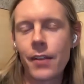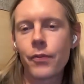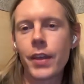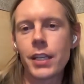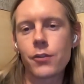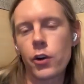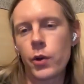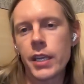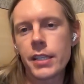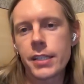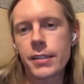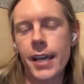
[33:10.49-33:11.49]
then it's very
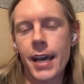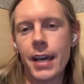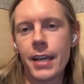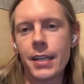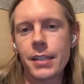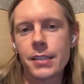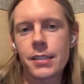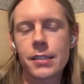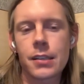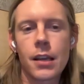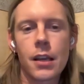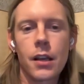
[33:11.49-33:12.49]
easy that
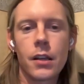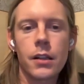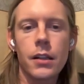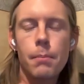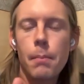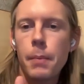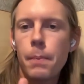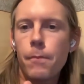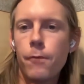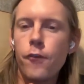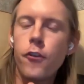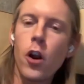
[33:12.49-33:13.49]
it's
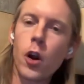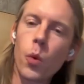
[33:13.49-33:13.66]
far